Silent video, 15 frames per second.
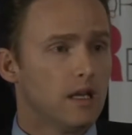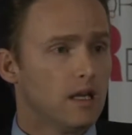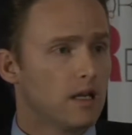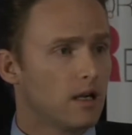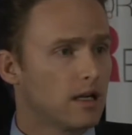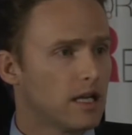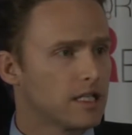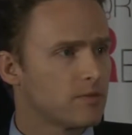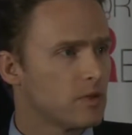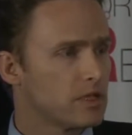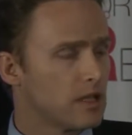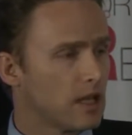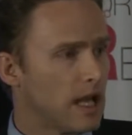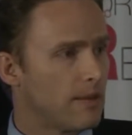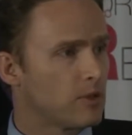And our customers
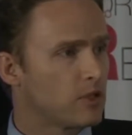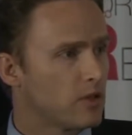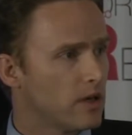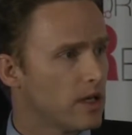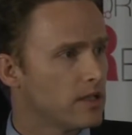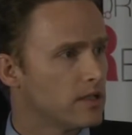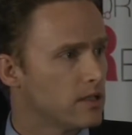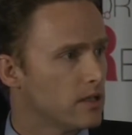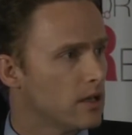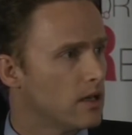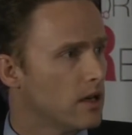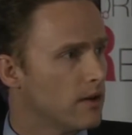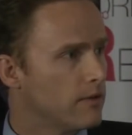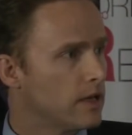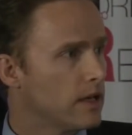and the laboratorians
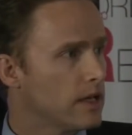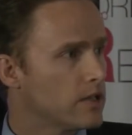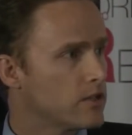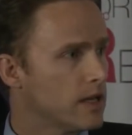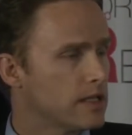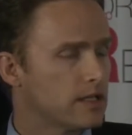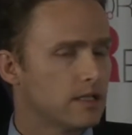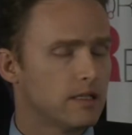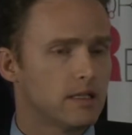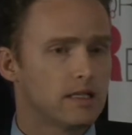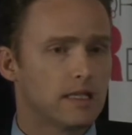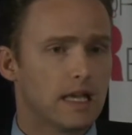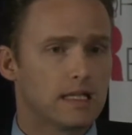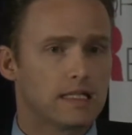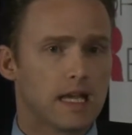are very interested in
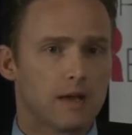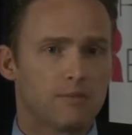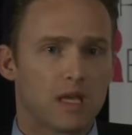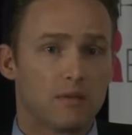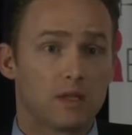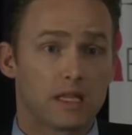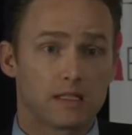this NTAP payment.